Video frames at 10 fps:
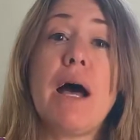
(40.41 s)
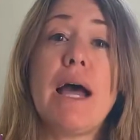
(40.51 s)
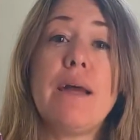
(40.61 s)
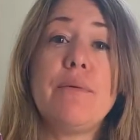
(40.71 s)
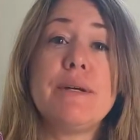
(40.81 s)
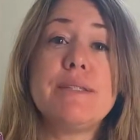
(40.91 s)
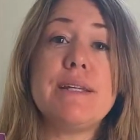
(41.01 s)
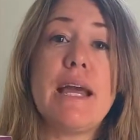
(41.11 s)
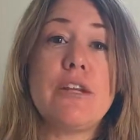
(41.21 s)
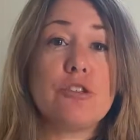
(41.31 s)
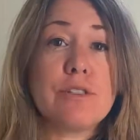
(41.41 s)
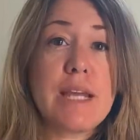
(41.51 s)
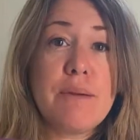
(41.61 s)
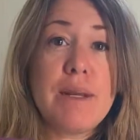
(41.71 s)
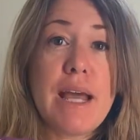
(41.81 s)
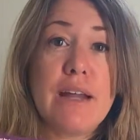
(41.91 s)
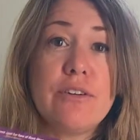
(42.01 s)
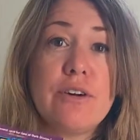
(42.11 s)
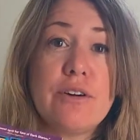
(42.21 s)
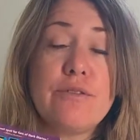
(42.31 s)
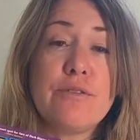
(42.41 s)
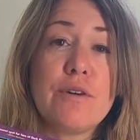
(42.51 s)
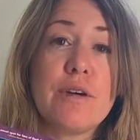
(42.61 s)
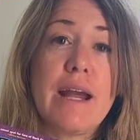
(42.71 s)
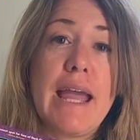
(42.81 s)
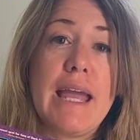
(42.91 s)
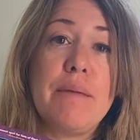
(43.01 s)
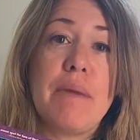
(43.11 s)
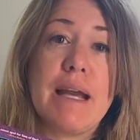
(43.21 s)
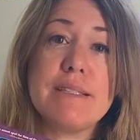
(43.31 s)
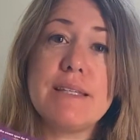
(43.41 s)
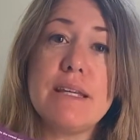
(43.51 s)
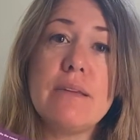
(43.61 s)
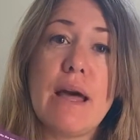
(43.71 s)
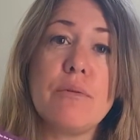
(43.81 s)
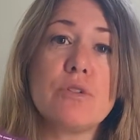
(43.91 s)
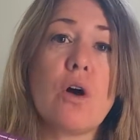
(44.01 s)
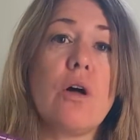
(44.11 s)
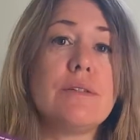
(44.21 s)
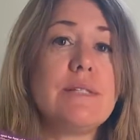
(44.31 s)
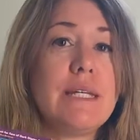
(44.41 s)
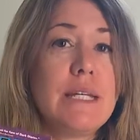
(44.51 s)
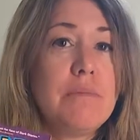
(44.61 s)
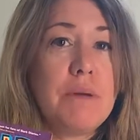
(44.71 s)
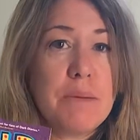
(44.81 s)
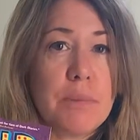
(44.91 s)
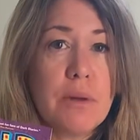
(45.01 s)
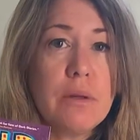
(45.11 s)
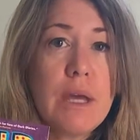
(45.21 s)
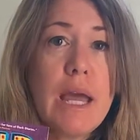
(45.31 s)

I was an entertainment editor for a magazine that was called Teen People,